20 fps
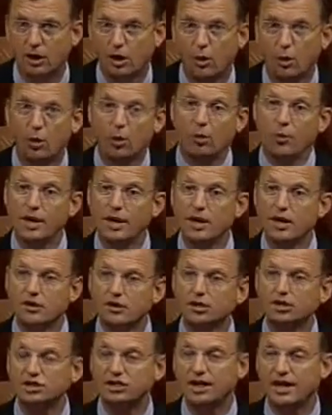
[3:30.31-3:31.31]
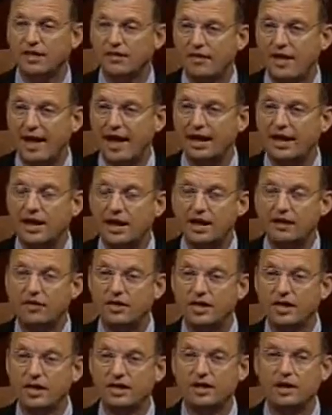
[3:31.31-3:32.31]
When we understand that,
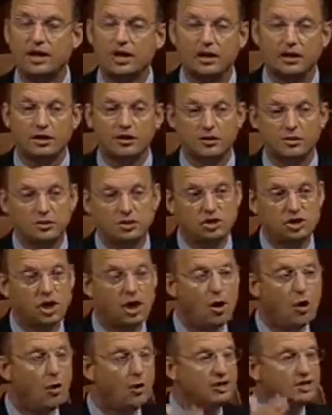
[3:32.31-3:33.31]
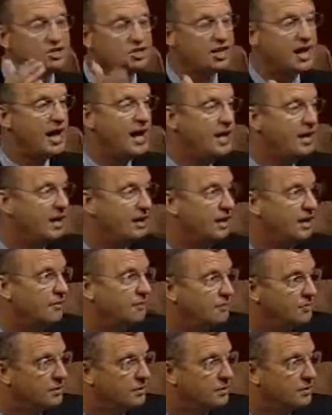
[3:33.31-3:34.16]
then Joe and Sally,